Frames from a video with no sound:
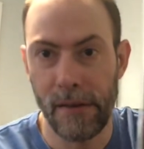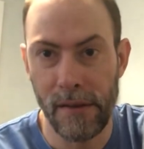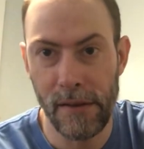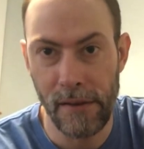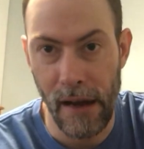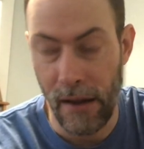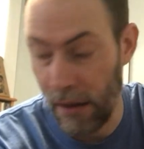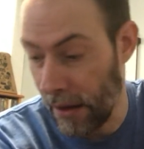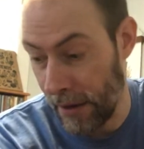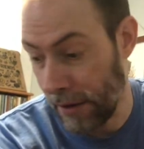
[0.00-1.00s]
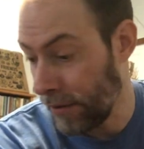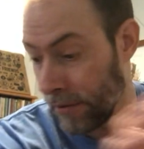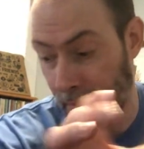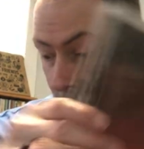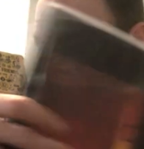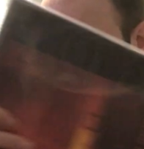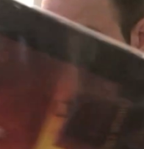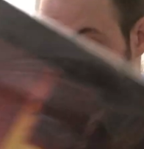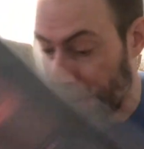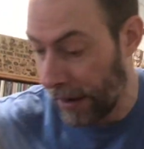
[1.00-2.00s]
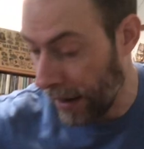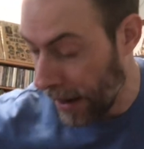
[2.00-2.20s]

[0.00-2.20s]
He's got a lot of killer records, my